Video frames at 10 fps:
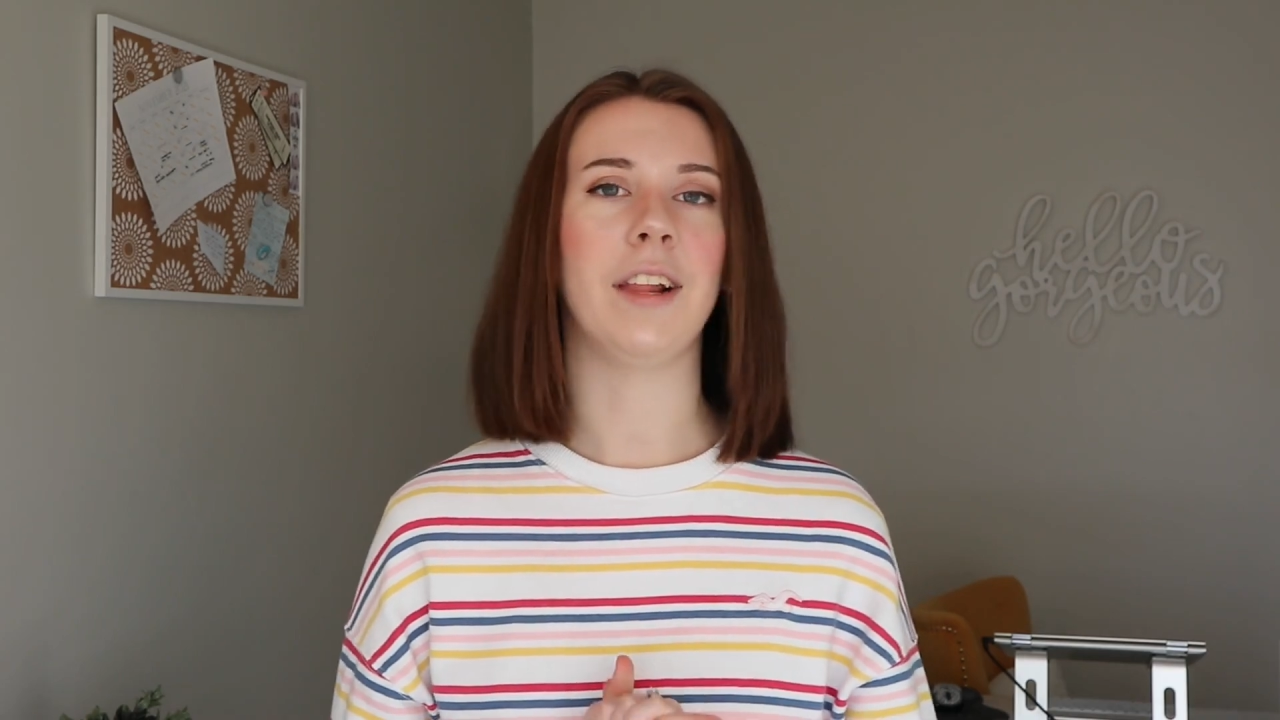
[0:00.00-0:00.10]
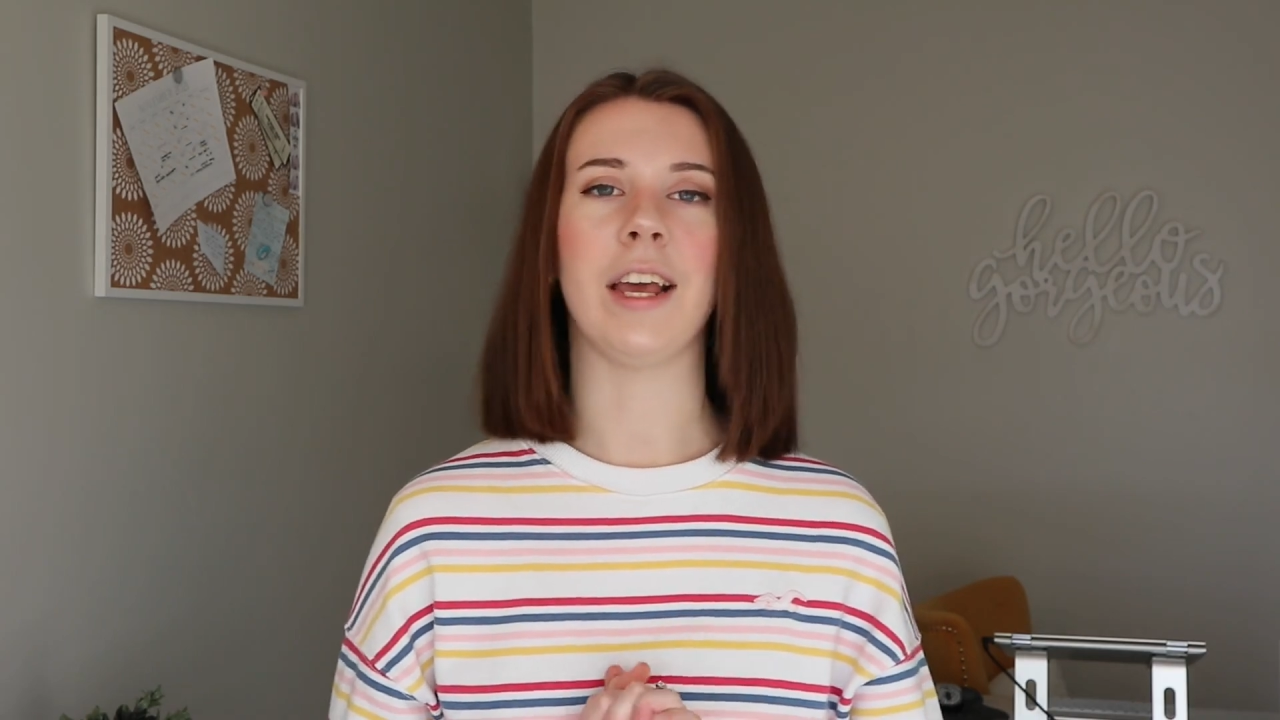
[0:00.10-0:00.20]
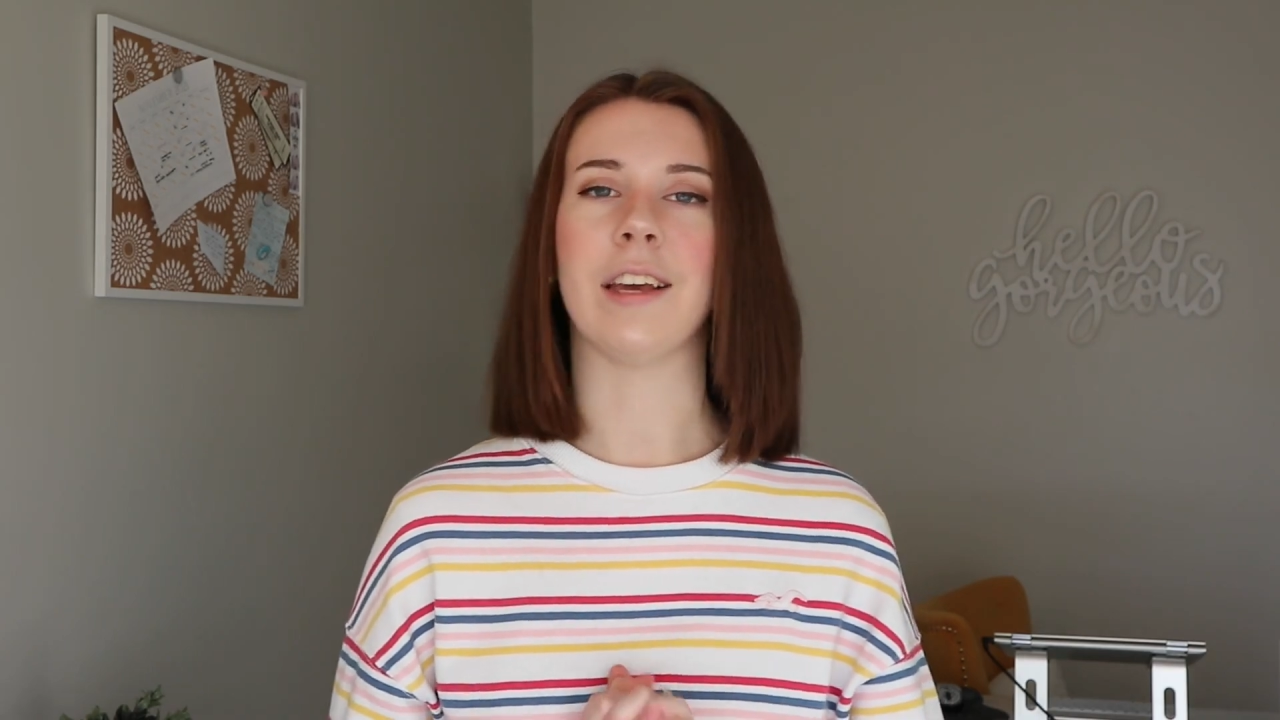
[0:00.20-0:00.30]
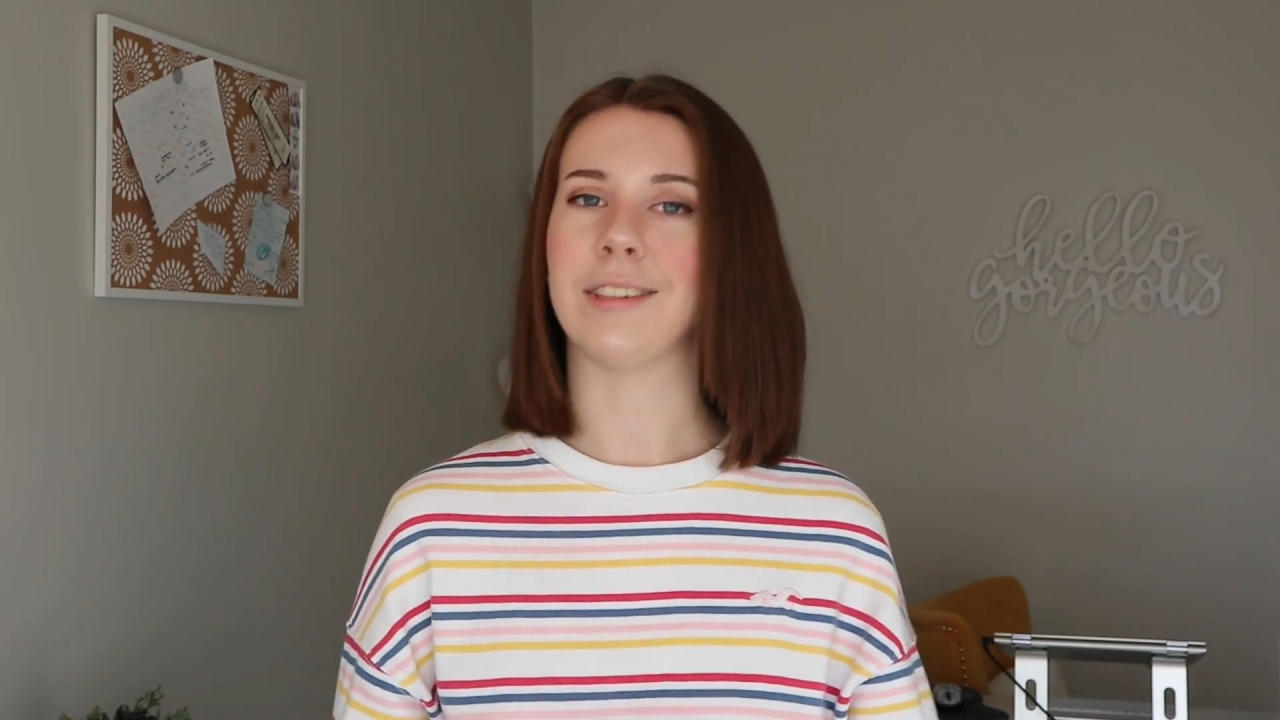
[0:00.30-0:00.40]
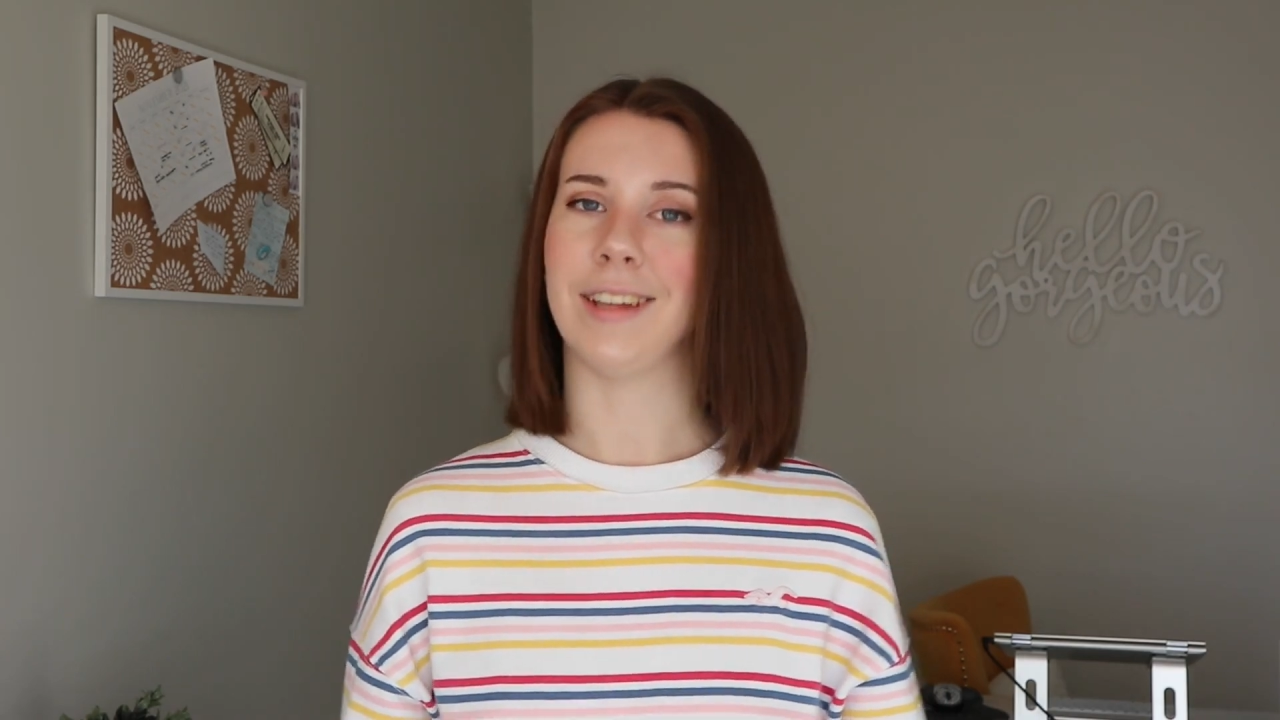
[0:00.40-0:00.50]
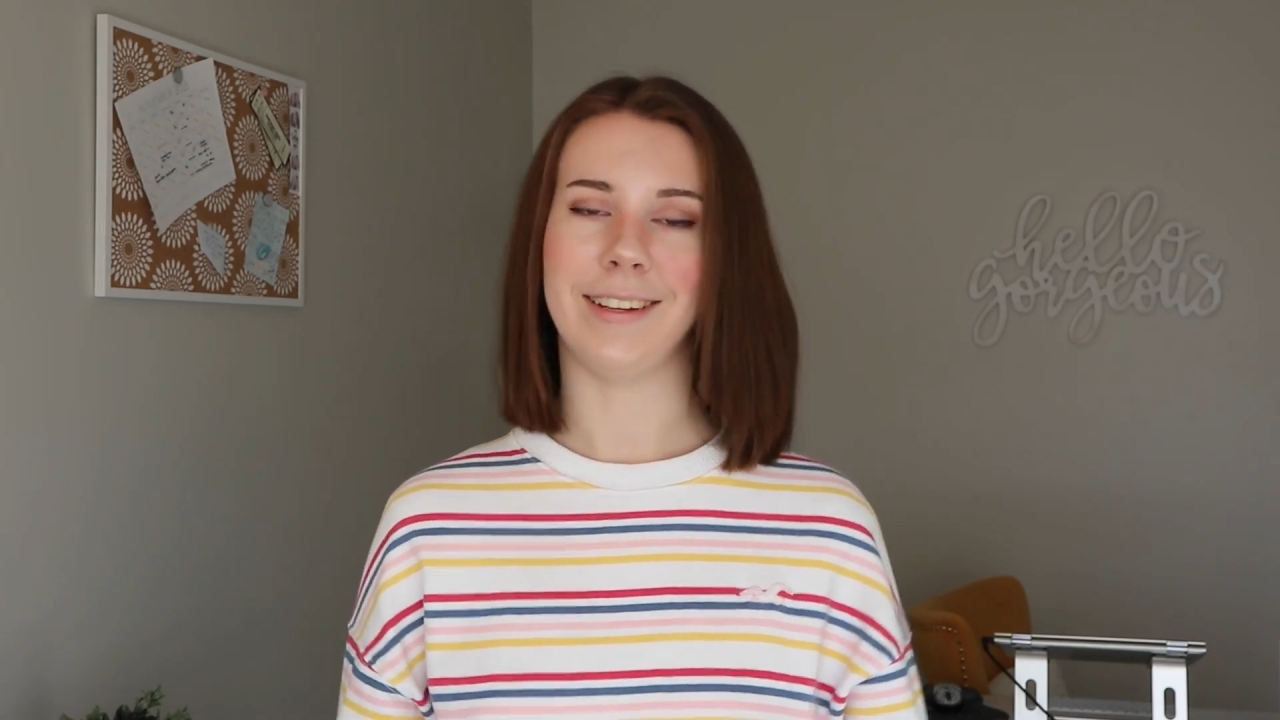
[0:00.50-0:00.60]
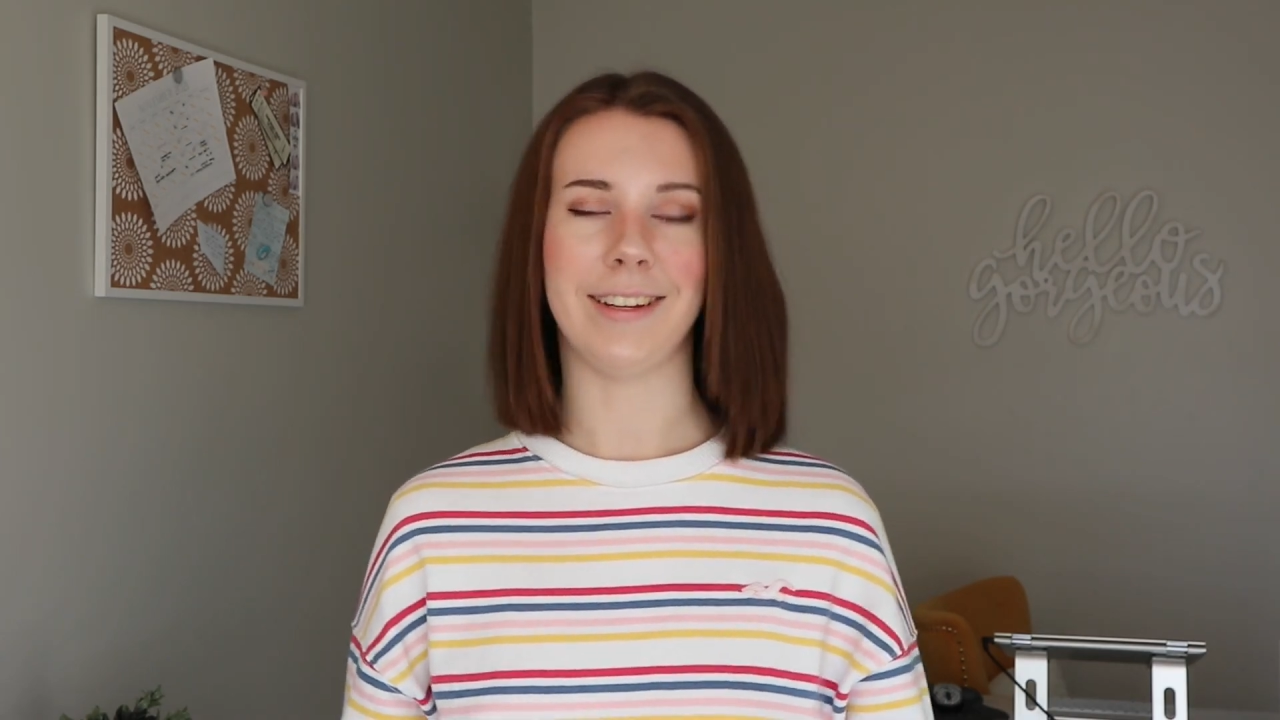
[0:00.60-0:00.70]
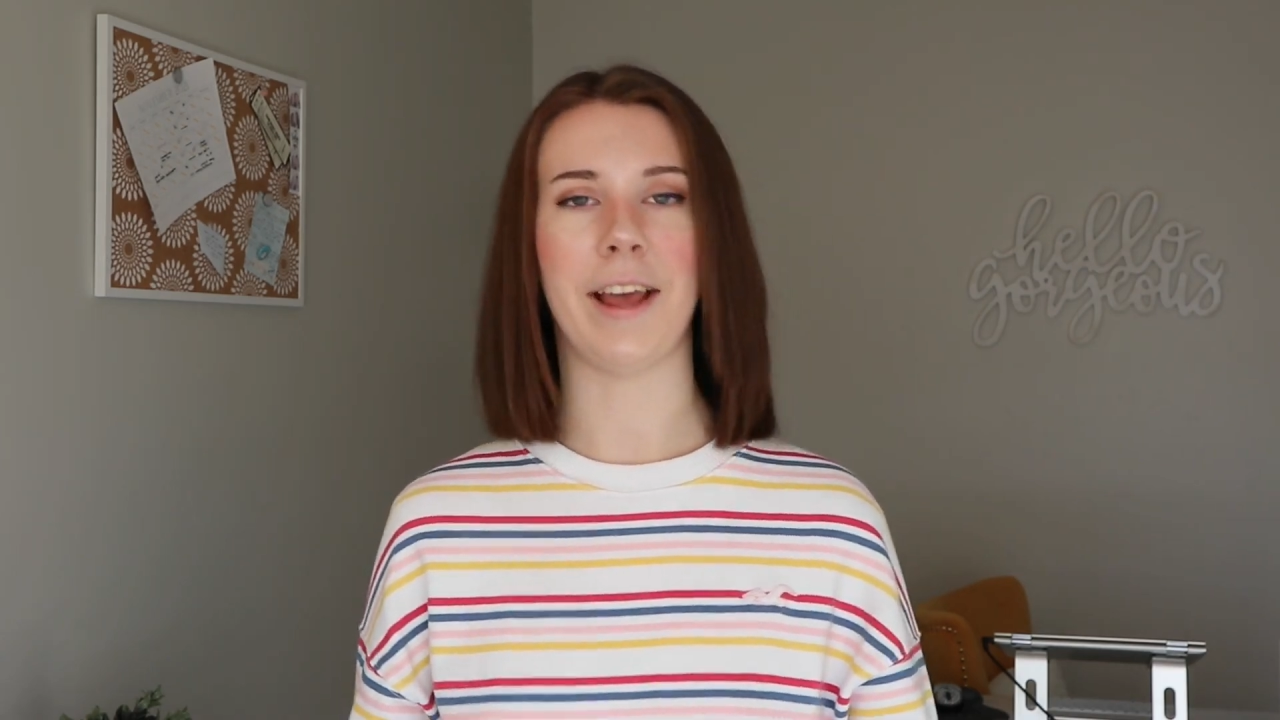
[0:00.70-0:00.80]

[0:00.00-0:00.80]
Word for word: like 10